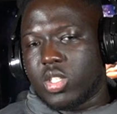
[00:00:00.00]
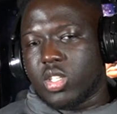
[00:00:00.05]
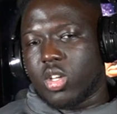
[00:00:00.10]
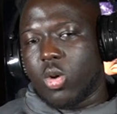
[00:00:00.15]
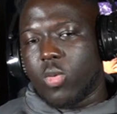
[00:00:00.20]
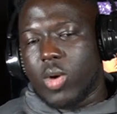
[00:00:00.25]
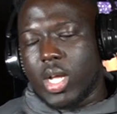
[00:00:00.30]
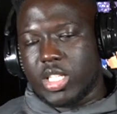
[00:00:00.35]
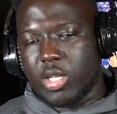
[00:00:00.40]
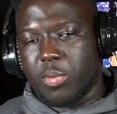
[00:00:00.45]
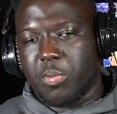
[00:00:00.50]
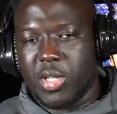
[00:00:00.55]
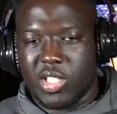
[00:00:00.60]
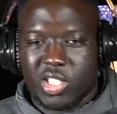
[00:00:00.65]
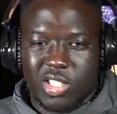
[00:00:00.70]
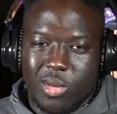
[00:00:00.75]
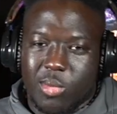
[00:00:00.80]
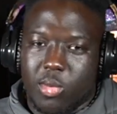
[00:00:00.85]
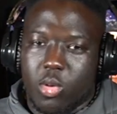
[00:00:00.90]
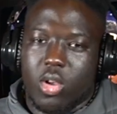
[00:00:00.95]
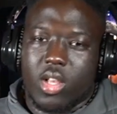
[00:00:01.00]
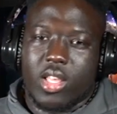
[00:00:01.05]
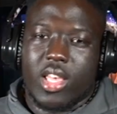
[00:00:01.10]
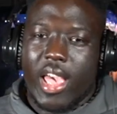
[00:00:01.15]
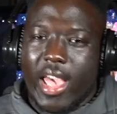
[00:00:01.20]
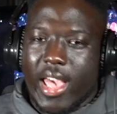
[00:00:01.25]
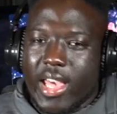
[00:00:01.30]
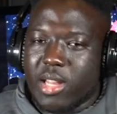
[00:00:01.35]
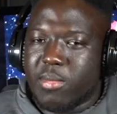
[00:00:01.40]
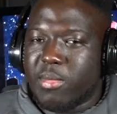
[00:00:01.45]
to go watch Episcopal
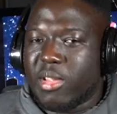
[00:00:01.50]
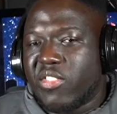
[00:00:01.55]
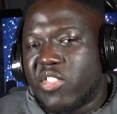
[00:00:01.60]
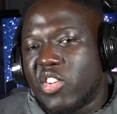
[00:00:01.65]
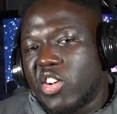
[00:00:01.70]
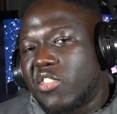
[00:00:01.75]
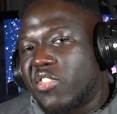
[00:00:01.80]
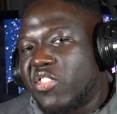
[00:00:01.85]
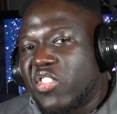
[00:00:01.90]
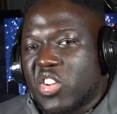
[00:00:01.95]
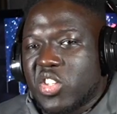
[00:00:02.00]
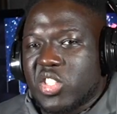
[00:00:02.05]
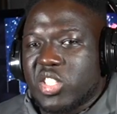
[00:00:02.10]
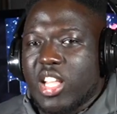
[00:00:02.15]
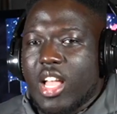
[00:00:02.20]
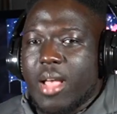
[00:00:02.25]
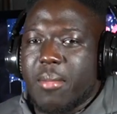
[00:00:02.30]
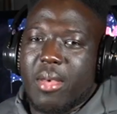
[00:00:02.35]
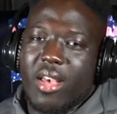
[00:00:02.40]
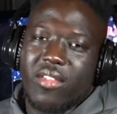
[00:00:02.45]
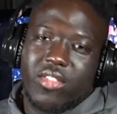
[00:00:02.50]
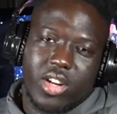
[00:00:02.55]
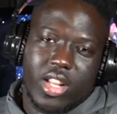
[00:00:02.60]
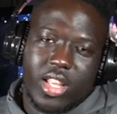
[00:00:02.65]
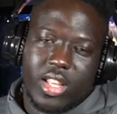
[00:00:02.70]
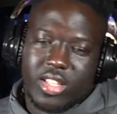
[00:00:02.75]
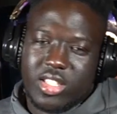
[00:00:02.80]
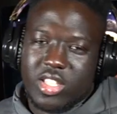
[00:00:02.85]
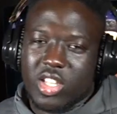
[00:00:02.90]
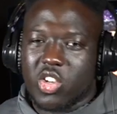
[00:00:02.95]
Academy for the first time ever.
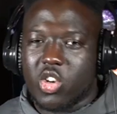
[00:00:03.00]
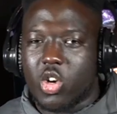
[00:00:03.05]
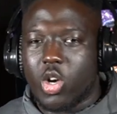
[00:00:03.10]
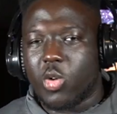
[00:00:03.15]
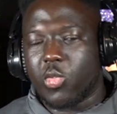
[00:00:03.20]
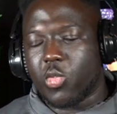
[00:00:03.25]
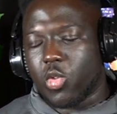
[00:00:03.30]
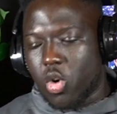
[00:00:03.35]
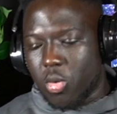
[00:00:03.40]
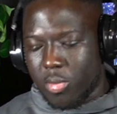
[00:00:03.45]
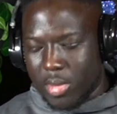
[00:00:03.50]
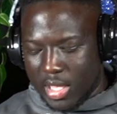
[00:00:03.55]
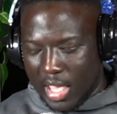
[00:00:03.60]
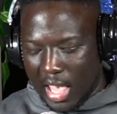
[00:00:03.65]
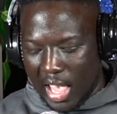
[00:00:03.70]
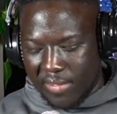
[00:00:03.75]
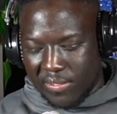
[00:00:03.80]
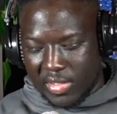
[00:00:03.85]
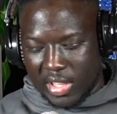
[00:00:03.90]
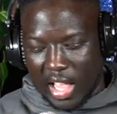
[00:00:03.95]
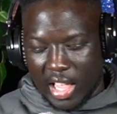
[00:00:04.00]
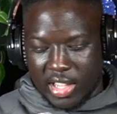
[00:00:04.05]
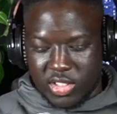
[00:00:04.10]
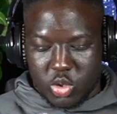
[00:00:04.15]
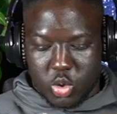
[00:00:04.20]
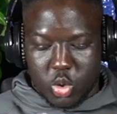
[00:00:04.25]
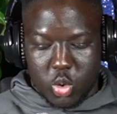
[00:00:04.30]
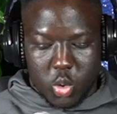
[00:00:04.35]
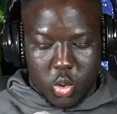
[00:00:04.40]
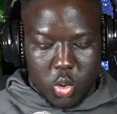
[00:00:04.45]
They took on Roman Catholic High
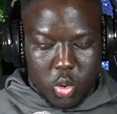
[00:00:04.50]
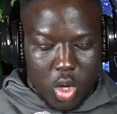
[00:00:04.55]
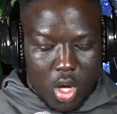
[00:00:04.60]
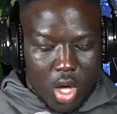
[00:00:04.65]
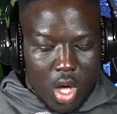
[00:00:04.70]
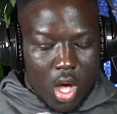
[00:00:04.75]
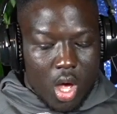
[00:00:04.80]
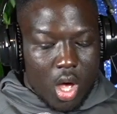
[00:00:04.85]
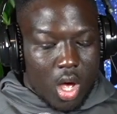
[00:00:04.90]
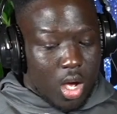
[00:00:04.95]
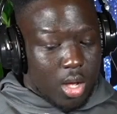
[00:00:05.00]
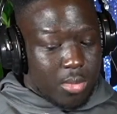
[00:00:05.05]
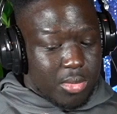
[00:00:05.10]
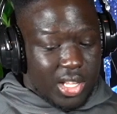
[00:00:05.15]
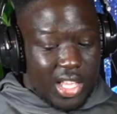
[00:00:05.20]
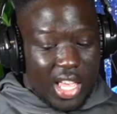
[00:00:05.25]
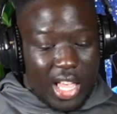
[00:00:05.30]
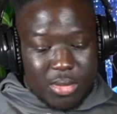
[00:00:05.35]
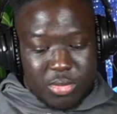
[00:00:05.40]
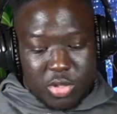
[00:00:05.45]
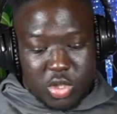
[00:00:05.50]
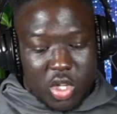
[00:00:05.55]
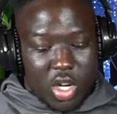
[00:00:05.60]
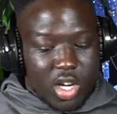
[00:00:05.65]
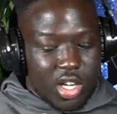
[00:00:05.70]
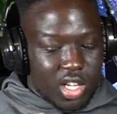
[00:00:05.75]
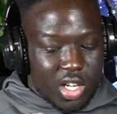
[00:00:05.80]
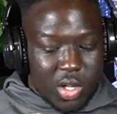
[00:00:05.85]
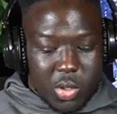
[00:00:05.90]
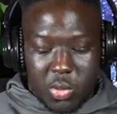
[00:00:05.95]
School. The game
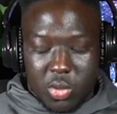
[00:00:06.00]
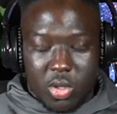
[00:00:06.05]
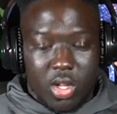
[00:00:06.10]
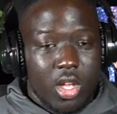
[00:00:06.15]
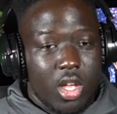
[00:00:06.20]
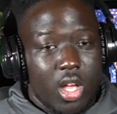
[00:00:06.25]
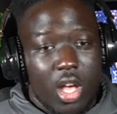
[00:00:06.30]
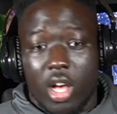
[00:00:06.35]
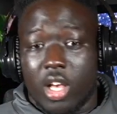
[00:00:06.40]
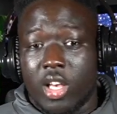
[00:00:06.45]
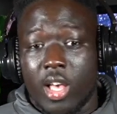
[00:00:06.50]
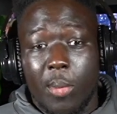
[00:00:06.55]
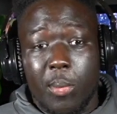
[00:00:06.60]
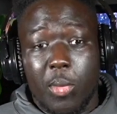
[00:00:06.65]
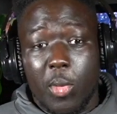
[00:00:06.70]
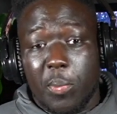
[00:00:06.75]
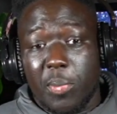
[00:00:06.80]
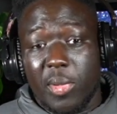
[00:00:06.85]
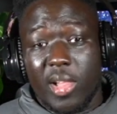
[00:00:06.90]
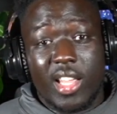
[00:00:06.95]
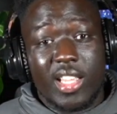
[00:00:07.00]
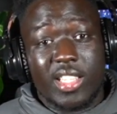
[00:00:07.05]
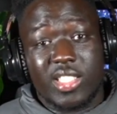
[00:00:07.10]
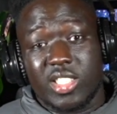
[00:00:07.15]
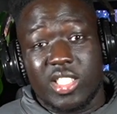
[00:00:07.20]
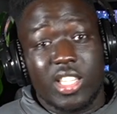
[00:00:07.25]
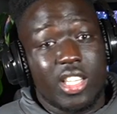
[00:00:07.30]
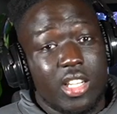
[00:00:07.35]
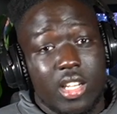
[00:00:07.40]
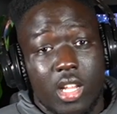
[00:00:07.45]
started out a couple plays
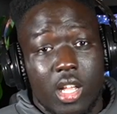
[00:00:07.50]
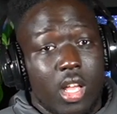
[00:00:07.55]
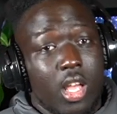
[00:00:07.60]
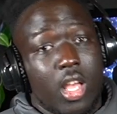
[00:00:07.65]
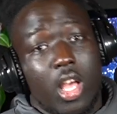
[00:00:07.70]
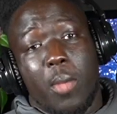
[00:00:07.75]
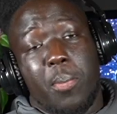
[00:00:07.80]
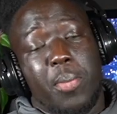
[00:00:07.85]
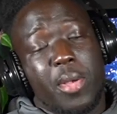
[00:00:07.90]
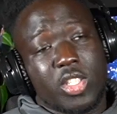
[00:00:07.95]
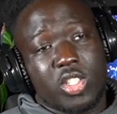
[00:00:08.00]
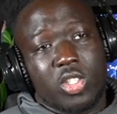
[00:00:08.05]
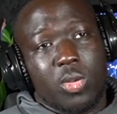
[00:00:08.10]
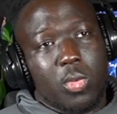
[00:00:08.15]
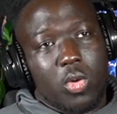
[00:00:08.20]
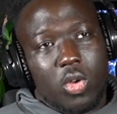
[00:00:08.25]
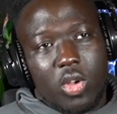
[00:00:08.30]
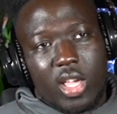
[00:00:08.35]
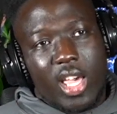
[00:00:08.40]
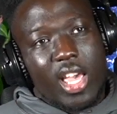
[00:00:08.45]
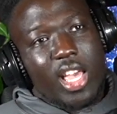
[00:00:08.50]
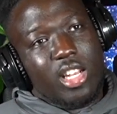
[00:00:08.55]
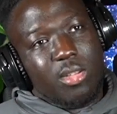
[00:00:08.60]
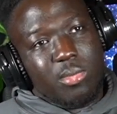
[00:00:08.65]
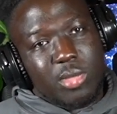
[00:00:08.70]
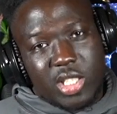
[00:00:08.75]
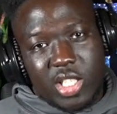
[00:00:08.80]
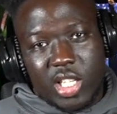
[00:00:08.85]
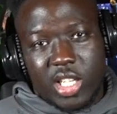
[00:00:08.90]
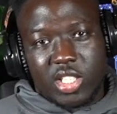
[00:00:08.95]
in. Episcopal
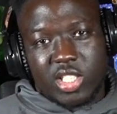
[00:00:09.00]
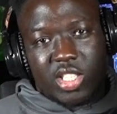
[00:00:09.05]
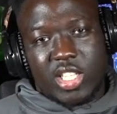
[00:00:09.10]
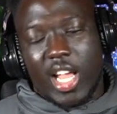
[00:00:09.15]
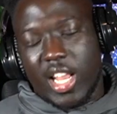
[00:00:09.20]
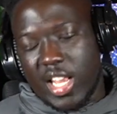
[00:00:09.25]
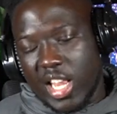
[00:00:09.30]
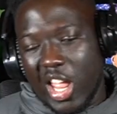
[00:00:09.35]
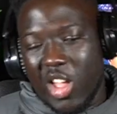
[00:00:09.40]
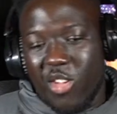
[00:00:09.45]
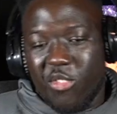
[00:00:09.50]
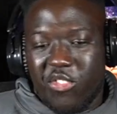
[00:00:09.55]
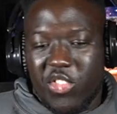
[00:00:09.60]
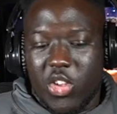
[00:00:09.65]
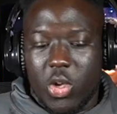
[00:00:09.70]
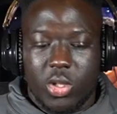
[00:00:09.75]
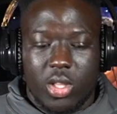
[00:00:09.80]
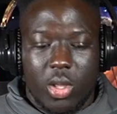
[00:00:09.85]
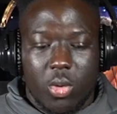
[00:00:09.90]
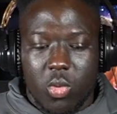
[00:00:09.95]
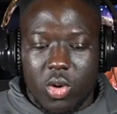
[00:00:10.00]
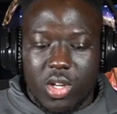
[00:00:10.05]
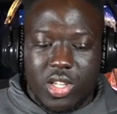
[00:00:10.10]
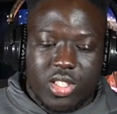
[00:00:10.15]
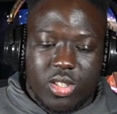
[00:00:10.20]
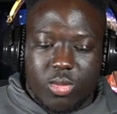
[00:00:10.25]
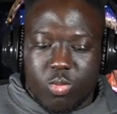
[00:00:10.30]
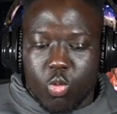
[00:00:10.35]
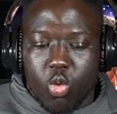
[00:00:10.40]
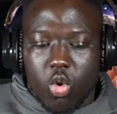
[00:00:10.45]
Academy took a shot downfield. They wanted
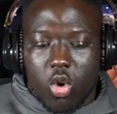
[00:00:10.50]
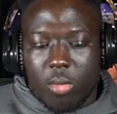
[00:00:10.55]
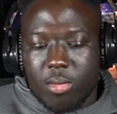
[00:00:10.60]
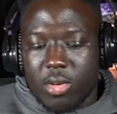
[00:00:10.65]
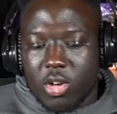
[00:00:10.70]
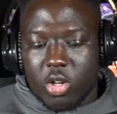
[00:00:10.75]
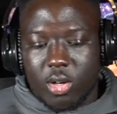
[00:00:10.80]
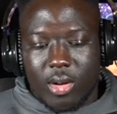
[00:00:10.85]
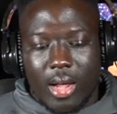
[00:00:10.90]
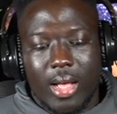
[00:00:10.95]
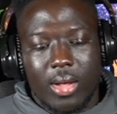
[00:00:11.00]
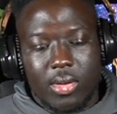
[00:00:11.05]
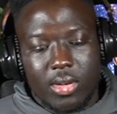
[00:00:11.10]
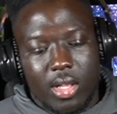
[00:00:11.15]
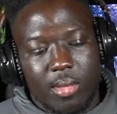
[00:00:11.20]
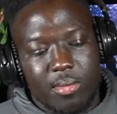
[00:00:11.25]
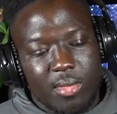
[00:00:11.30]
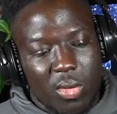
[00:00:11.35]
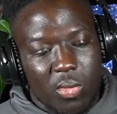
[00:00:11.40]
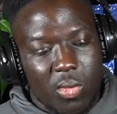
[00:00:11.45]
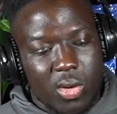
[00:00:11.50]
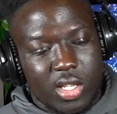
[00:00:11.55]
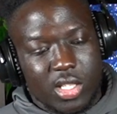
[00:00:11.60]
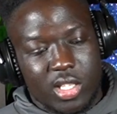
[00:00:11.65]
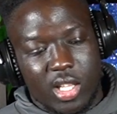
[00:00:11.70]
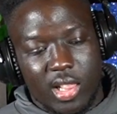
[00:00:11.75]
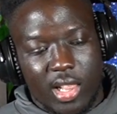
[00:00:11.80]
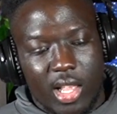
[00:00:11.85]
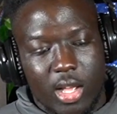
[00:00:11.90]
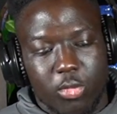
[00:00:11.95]
to warm the crowd up. They wanted to
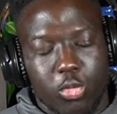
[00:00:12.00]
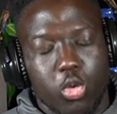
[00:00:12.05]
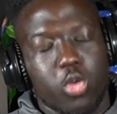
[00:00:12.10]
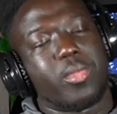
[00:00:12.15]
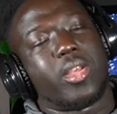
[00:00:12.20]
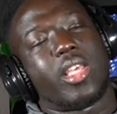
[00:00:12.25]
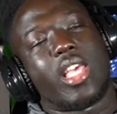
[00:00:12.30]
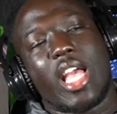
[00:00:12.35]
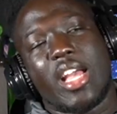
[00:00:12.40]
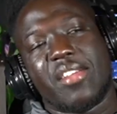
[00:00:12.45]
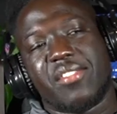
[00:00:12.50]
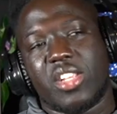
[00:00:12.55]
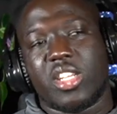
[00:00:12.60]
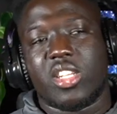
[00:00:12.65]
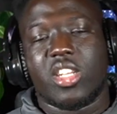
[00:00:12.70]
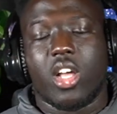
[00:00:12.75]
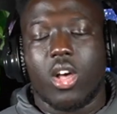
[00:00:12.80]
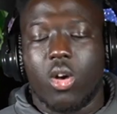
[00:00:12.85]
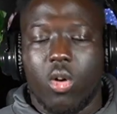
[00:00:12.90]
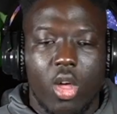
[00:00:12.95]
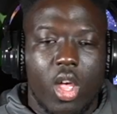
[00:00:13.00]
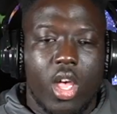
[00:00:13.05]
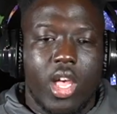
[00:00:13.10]
let Roman Catholic know,